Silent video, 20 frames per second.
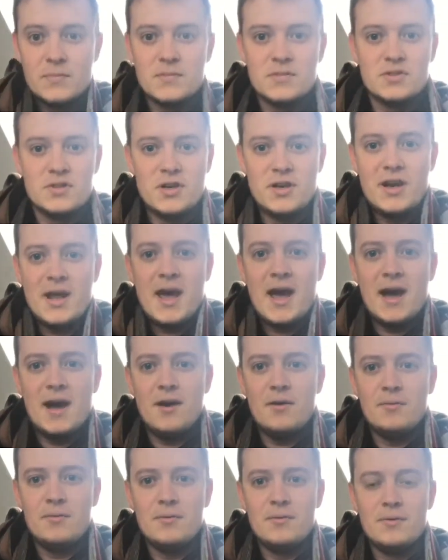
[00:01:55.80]
So
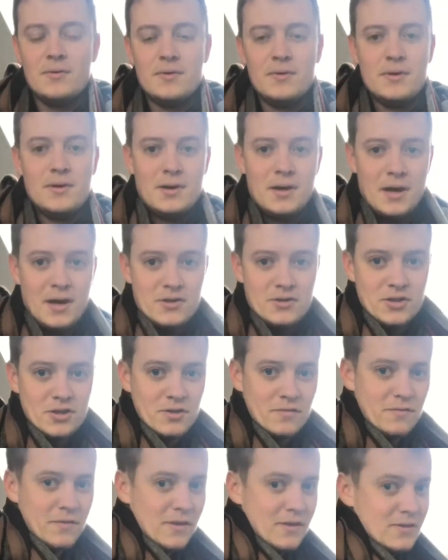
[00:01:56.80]
now, as you
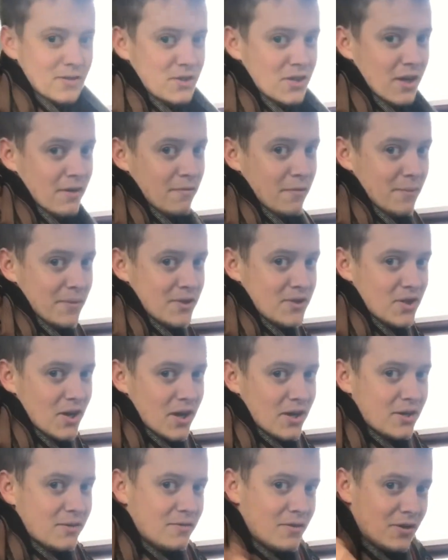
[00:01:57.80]
can see from the
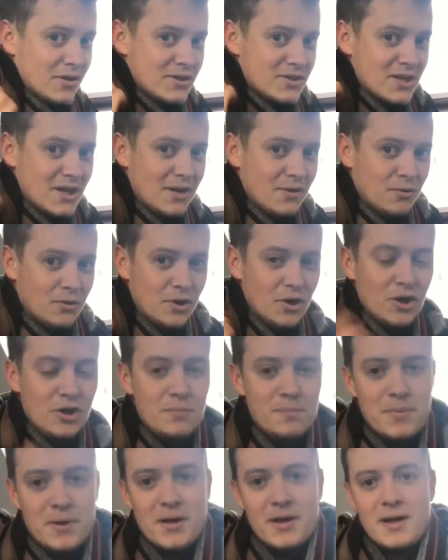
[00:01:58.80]
side, you've got this little
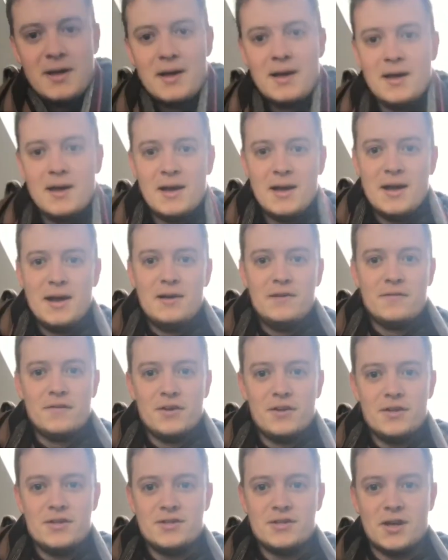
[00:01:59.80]
loop. And you've
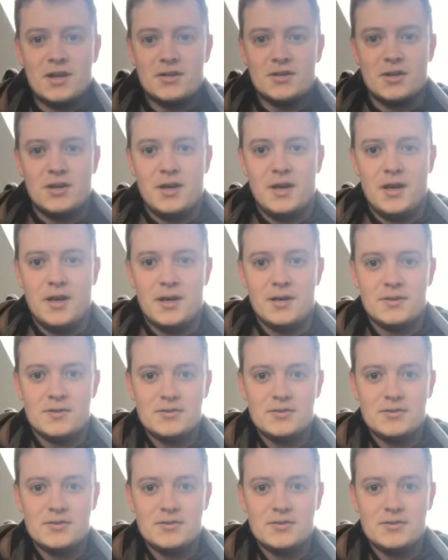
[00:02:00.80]
got this section here.